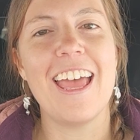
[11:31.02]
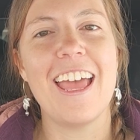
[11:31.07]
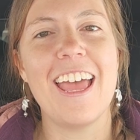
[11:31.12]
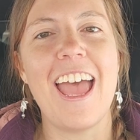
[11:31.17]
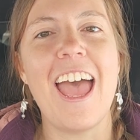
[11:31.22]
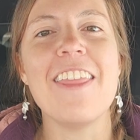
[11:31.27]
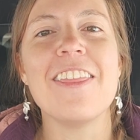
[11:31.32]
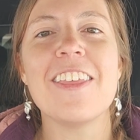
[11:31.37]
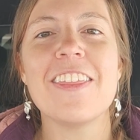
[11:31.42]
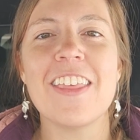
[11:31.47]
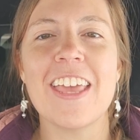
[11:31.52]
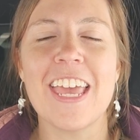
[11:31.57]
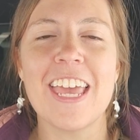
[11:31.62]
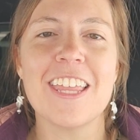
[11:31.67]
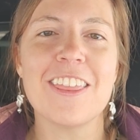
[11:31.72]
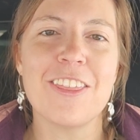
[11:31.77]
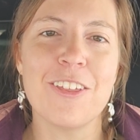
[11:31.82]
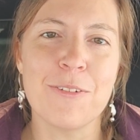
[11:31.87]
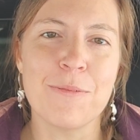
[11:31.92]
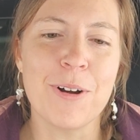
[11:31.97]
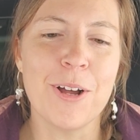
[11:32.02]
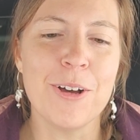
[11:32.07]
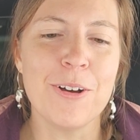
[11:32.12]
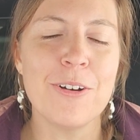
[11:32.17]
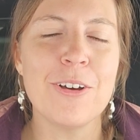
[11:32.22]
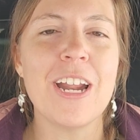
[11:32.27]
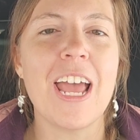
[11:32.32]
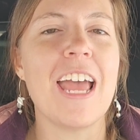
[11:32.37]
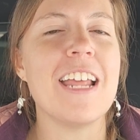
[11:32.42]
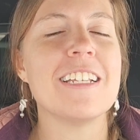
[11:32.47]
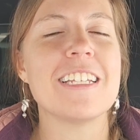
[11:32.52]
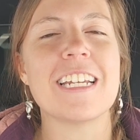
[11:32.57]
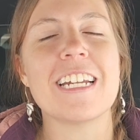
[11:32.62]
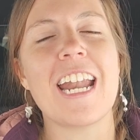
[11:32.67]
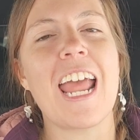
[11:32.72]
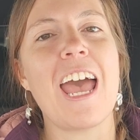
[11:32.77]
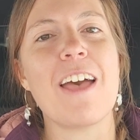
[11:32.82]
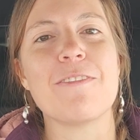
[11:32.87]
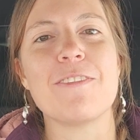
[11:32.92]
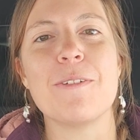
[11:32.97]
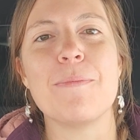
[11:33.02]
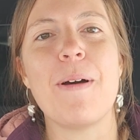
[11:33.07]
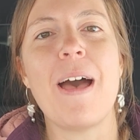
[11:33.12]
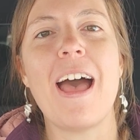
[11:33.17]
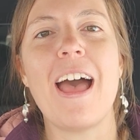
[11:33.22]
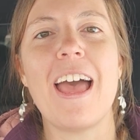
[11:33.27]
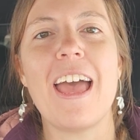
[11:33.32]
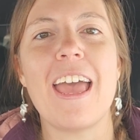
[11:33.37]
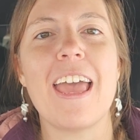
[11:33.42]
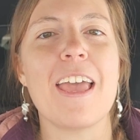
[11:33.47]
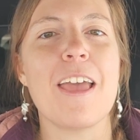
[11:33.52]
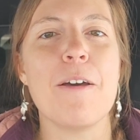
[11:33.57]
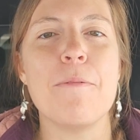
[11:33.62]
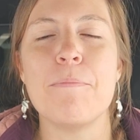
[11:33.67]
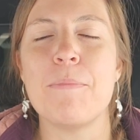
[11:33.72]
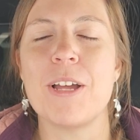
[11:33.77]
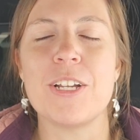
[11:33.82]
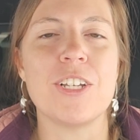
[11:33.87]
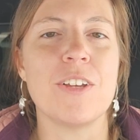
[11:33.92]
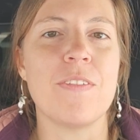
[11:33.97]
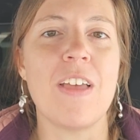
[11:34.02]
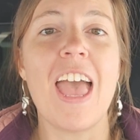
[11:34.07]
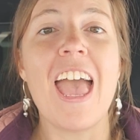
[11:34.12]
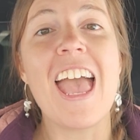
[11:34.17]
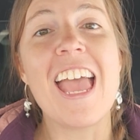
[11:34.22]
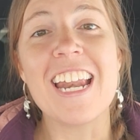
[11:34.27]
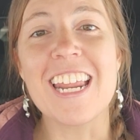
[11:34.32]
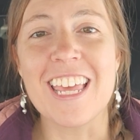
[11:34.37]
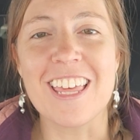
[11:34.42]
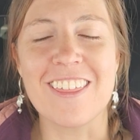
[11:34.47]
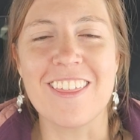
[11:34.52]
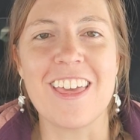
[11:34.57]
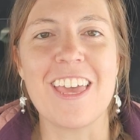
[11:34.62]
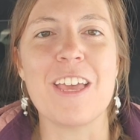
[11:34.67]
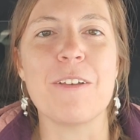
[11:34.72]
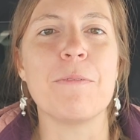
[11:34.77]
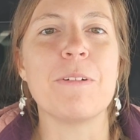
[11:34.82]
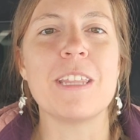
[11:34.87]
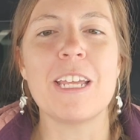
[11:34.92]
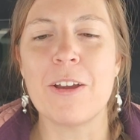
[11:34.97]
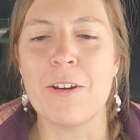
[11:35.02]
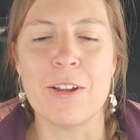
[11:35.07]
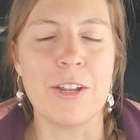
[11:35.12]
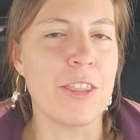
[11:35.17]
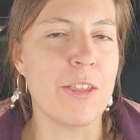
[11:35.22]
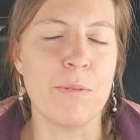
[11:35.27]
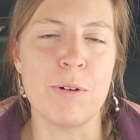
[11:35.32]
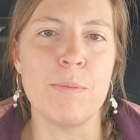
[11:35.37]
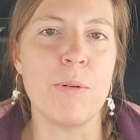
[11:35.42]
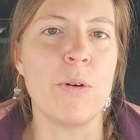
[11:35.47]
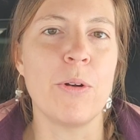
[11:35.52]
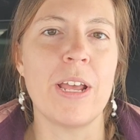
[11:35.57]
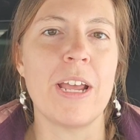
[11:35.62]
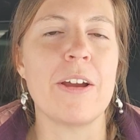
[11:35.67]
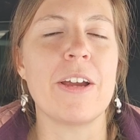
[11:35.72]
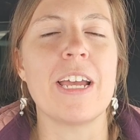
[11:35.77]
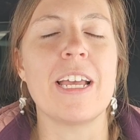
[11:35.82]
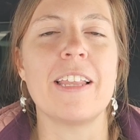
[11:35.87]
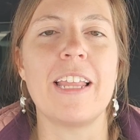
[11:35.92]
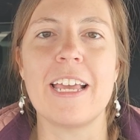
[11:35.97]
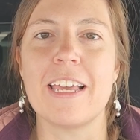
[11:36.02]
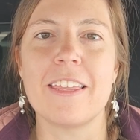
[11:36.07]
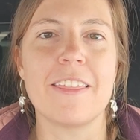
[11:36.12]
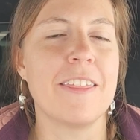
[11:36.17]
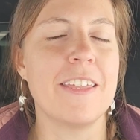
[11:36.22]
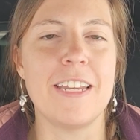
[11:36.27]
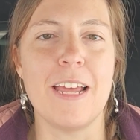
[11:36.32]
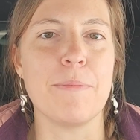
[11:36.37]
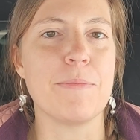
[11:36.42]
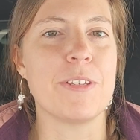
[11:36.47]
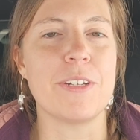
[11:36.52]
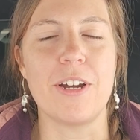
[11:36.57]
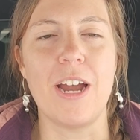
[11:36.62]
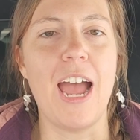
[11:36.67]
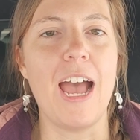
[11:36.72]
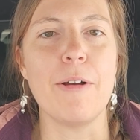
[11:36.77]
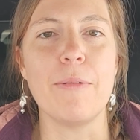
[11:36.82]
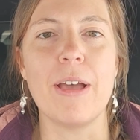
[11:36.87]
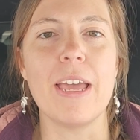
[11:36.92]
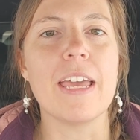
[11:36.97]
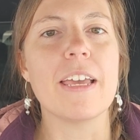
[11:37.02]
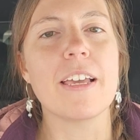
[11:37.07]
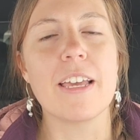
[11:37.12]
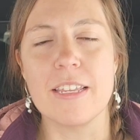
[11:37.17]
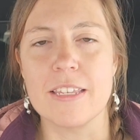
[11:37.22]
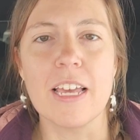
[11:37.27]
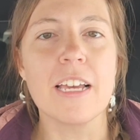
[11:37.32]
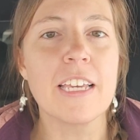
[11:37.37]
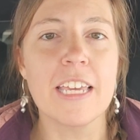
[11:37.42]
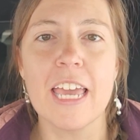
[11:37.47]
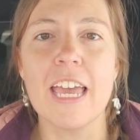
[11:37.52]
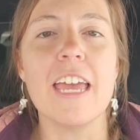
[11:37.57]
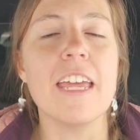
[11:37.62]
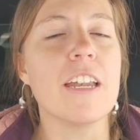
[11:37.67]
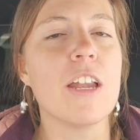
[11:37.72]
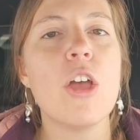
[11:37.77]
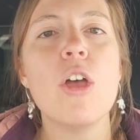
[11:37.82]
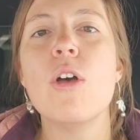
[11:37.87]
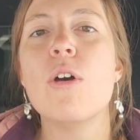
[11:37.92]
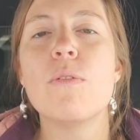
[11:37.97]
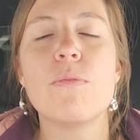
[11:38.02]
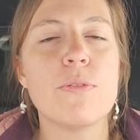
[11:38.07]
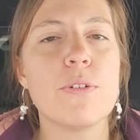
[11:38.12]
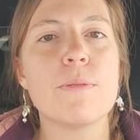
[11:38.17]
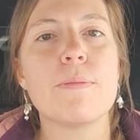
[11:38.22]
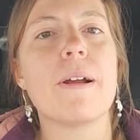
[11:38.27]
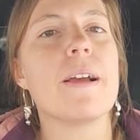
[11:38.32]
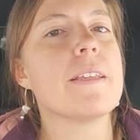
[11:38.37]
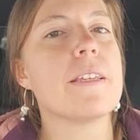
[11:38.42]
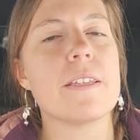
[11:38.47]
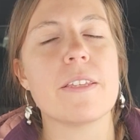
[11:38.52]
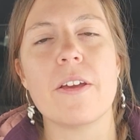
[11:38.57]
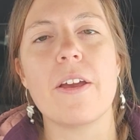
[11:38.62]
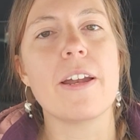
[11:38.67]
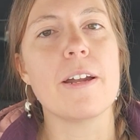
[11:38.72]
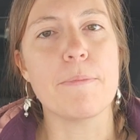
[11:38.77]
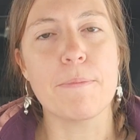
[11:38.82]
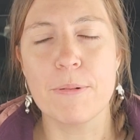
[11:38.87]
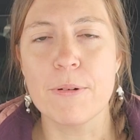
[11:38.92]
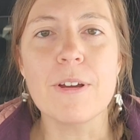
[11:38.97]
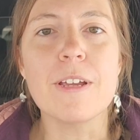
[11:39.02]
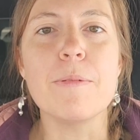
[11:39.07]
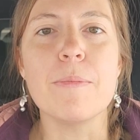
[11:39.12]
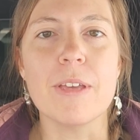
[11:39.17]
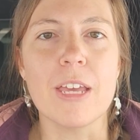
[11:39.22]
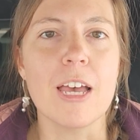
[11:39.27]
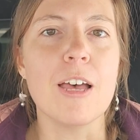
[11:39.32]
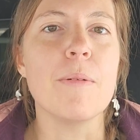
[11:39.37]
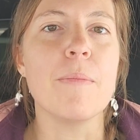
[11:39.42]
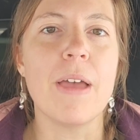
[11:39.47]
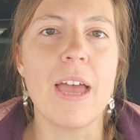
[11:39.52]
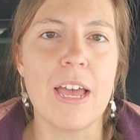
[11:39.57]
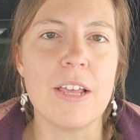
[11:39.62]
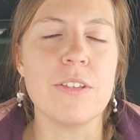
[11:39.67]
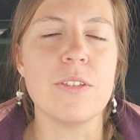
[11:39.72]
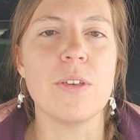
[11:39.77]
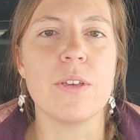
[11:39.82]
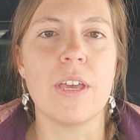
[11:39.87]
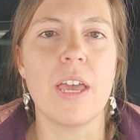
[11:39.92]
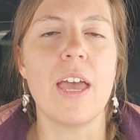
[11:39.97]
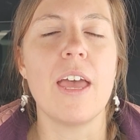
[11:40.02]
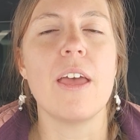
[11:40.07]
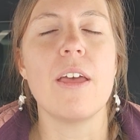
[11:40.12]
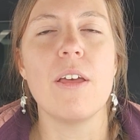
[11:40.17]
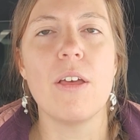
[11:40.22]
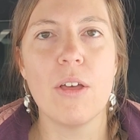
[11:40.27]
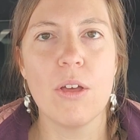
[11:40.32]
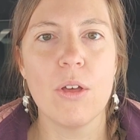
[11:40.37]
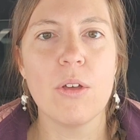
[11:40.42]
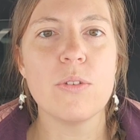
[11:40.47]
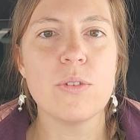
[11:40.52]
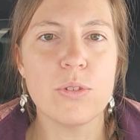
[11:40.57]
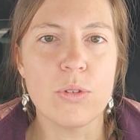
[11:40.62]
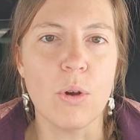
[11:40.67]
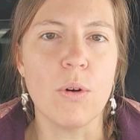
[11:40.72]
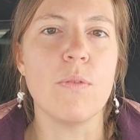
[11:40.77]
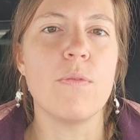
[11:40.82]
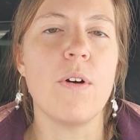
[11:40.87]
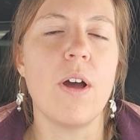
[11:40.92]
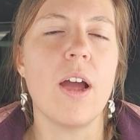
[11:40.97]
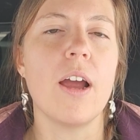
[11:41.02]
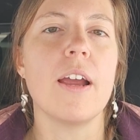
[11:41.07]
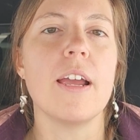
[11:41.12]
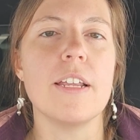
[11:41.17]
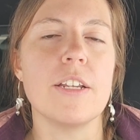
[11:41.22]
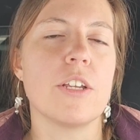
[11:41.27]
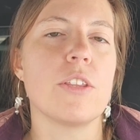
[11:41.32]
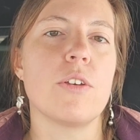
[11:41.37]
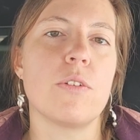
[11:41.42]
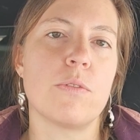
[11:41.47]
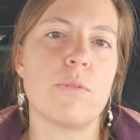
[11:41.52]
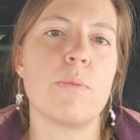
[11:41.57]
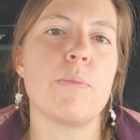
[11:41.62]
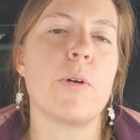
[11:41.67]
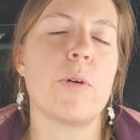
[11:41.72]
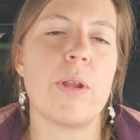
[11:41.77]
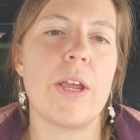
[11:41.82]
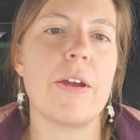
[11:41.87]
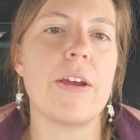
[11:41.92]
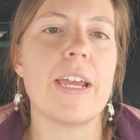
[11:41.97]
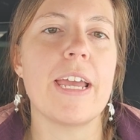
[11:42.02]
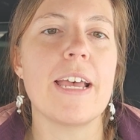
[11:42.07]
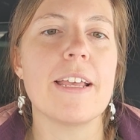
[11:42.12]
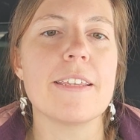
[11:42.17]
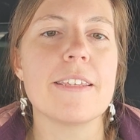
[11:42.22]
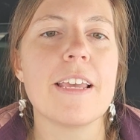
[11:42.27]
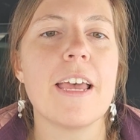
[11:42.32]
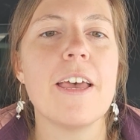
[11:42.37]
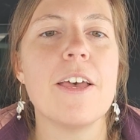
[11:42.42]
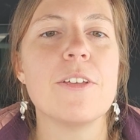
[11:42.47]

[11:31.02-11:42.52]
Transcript: And then they hit the road and didn't have to buy much of anything when they're in the remote area, like the Dempster Highway. Because again, food prices are at a premium as you get so far into those remote areas.